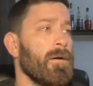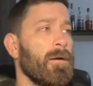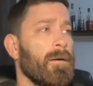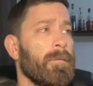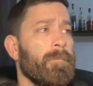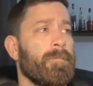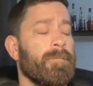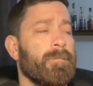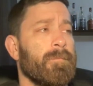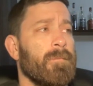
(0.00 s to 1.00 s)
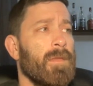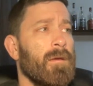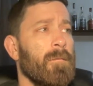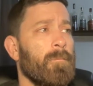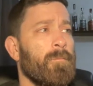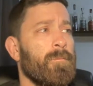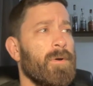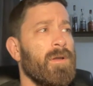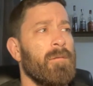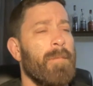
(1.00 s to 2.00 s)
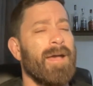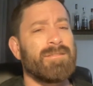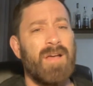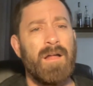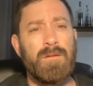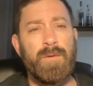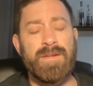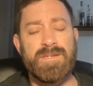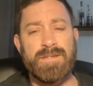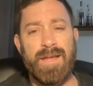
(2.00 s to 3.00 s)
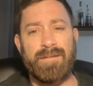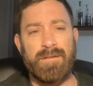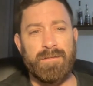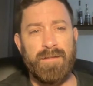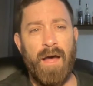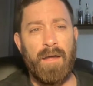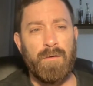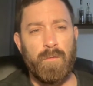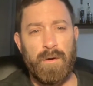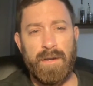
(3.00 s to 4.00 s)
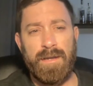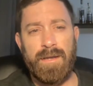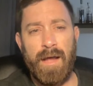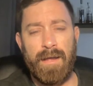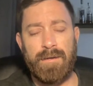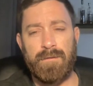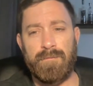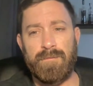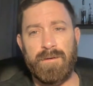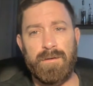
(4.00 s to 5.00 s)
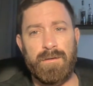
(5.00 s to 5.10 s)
But Max Holloway just has a style where he kind of